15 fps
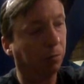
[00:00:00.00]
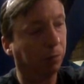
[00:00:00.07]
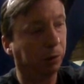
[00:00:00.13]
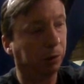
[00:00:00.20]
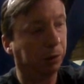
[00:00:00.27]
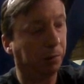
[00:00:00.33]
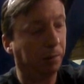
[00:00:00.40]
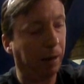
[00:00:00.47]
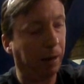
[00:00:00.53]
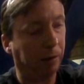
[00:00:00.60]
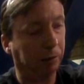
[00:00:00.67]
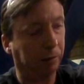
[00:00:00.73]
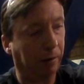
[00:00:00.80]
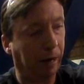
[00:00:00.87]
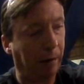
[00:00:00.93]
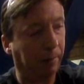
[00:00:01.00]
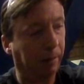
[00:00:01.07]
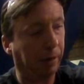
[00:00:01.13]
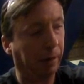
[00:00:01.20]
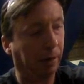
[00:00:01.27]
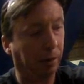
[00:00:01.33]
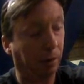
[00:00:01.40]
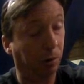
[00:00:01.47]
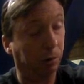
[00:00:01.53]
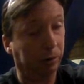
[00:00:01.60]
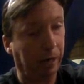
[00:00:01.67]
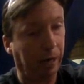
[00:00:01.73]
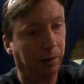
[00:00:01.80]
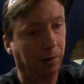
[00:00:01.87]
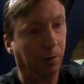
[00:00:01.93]
push the bale, strap it, and close
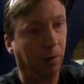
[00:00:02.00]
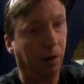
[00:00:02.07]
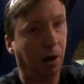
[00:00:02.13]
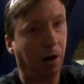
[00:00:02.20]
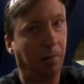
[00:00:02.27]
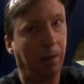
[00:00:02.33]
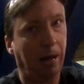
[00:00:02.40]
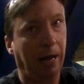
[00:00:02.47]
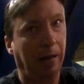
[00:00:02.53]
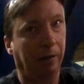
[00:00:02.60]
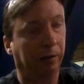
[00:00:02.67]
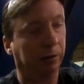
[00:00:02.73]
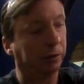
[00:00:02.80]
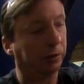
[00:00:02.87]
that door automatically.